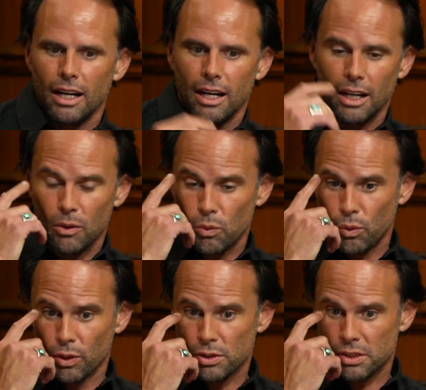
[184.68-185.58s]
Uh,
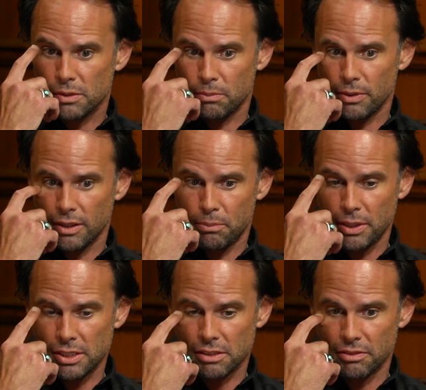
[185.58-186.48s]
worst uh,
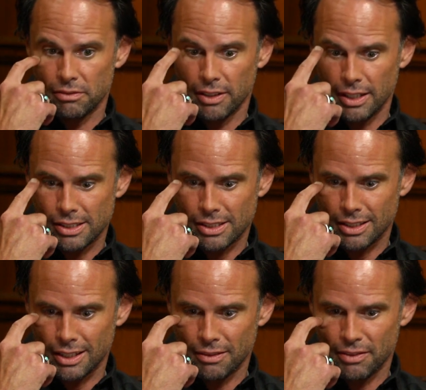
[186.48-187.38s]
piece of advice
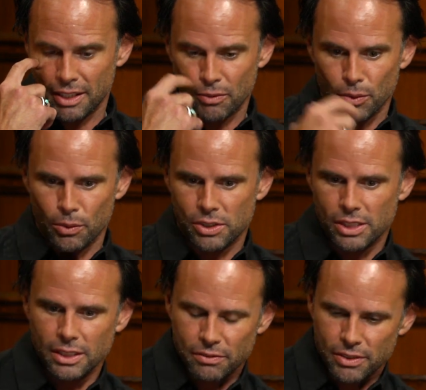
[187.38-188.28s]
I've ever
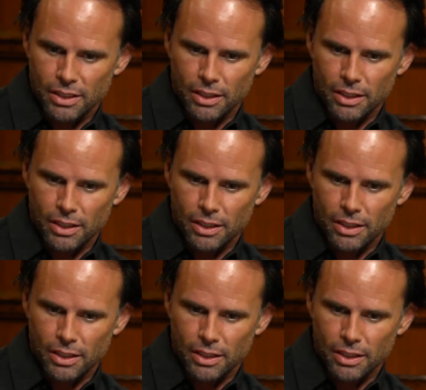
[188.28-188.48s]
received.